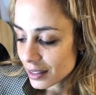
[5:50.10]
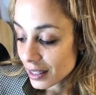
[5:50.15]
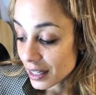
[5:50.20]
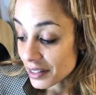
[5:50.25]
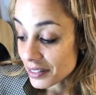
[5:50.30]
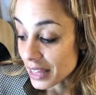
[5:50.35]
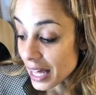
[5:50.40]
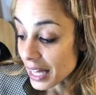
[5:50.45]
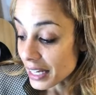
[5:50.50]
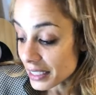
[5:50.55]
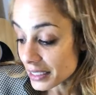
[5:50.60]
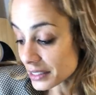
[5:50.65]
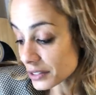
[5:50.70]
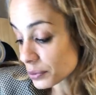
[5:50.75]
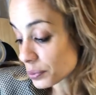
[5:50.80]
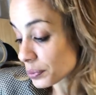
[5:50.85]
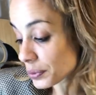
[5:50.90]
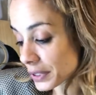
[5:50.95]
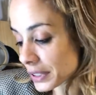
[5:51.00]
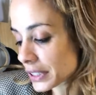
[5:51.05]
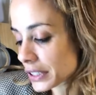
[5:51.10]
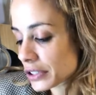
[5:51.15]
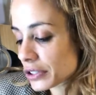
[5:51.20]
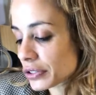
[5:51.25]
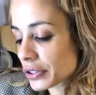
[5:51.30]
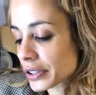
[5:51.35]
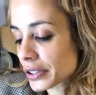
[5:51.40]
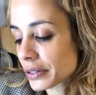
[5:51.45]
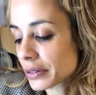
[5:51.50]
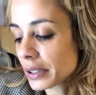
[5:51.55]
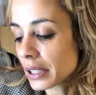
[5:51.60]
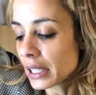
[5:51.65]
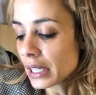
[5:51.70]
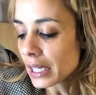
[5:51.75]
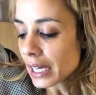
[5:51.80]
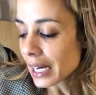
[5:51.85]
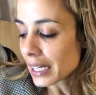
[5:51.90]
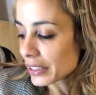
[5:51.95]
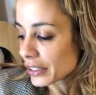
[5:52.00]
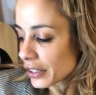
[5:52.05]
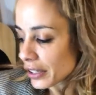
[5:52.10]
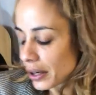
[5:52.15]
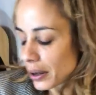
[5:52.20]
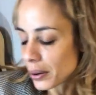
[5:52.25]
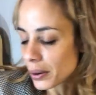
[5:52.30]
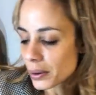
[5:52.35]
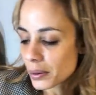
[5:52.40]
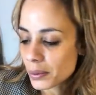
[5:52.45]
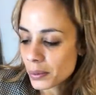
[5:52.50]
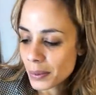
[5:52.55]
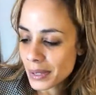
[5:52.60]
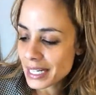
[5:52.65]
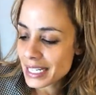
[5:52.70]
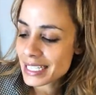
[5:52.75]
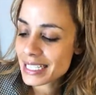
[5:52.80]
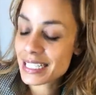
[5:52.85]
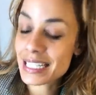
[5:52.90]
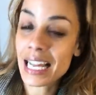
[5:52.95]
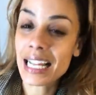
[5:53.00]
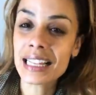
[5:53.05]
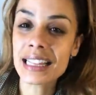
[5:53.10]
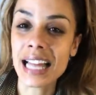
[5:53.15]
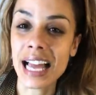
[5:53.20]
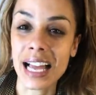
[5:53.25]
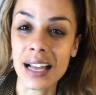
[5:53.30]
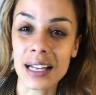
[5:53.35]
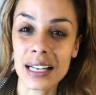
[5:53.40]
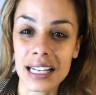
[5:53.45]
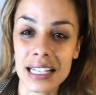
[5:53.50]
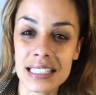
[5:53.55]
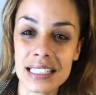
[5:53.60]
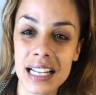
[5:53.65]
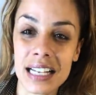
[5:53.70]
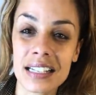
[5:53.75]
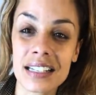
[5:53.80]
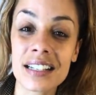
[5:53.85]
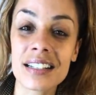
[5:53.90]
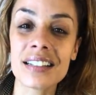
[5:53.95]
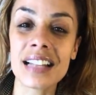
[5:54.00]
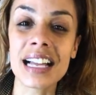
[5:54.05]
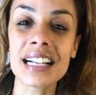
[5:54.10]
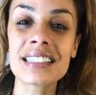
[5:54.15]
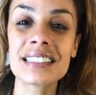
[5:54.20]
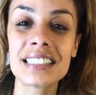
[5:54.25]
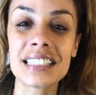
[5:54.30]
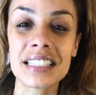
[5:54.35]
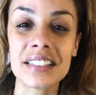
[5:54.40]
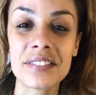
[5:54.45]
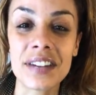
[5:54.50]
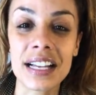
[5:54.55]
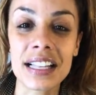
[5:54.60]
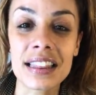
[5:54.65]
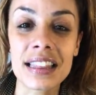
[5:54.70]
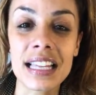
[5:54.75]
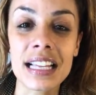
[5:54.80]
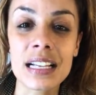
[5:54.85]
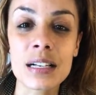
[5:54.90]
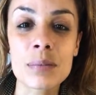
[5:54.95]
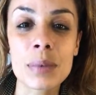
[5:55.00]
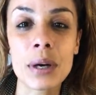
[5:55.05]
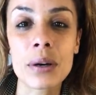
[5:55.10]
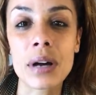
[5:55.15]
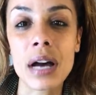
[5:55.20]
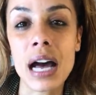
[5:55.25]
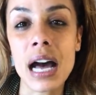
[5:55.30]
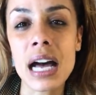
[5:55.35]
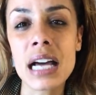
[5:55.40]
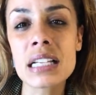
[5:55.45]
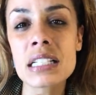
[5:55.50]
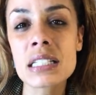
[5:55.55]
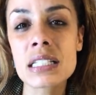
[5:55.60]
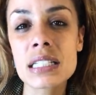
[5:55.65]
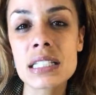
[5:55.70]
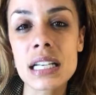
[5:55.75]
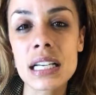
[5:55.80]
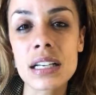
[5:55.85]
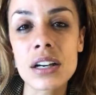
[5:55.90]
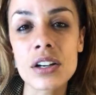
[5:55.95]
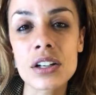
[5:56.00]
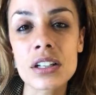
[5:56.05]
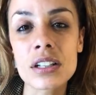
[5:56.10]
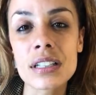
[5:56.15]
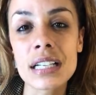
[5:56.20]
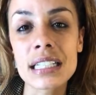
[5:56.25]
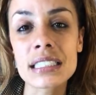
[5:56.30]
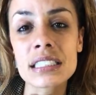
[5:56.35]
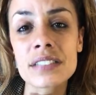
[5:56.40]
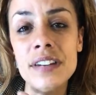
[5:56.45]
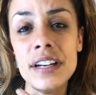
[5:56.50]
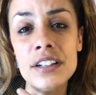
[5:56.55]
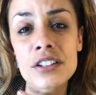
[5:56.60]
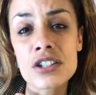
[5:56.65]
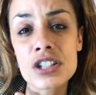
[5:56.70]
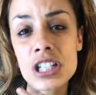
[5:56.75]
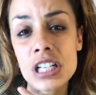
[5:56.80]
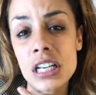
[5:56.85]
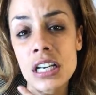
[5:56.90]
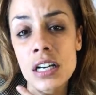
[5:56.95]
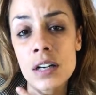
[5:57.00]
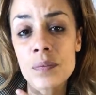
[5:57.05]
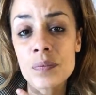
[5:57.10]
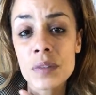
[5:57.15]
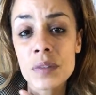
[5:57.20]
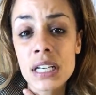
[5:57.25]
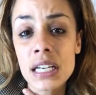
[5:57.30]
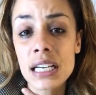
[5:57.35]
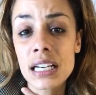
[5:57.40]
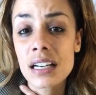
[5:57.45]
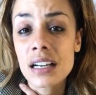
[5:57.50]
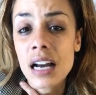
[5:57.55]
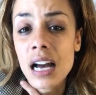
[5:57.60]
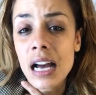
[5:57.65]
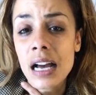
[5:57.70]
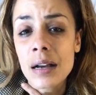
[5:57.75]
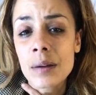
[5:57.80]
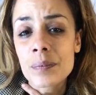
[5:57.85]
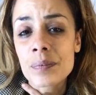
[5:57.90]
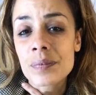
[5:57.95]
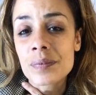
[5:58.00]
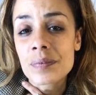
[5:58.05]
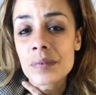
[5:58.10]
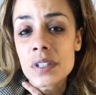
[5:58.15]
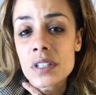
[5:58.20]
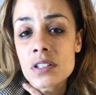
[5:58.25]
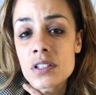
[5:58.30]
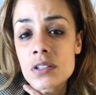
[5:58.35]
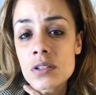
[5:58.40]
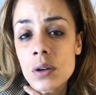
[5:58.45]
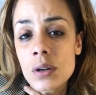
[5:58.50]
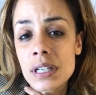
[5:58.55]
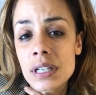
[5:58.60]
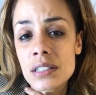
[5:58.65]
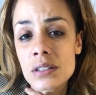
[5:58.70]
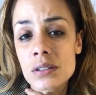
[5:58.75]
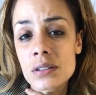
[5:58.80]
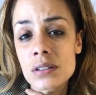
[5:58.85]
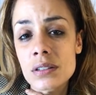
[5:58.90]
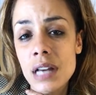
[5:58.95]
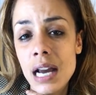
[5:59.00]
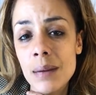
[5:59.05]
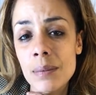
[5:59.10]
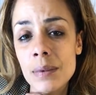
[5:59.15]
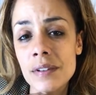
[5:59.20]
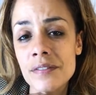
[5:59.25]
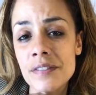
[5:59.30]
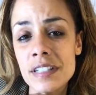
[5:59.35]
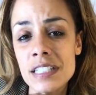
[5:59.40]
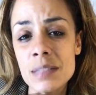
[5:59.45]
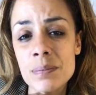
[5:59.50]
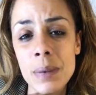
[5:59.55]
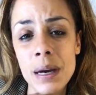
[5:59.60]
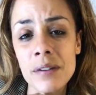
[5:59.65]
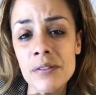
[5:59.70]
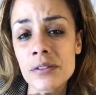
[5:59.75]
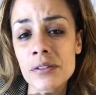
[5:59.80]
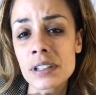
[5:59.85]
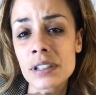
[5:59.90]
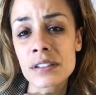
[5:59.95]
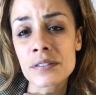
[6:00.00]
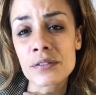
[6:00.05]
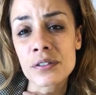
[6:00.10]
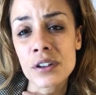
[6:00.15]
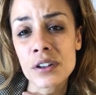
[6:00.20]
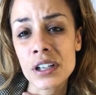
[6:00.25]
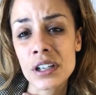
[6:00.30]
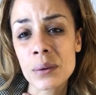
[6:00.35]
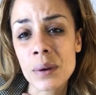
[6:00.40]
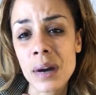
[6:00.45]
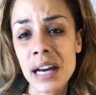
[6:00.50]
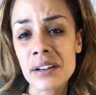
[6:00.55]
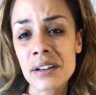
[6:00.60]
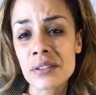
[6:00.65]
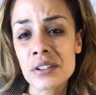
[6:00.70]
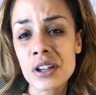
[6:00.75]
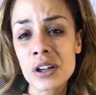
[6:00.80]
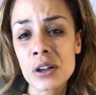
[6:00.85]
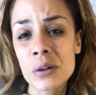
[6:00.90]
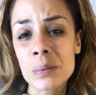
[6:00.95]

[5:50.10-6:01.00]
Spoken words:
That is really true. And you know, when it said that and I said collective, I think about us in our collective energy. Sorry if it's buffering for you. I don't know,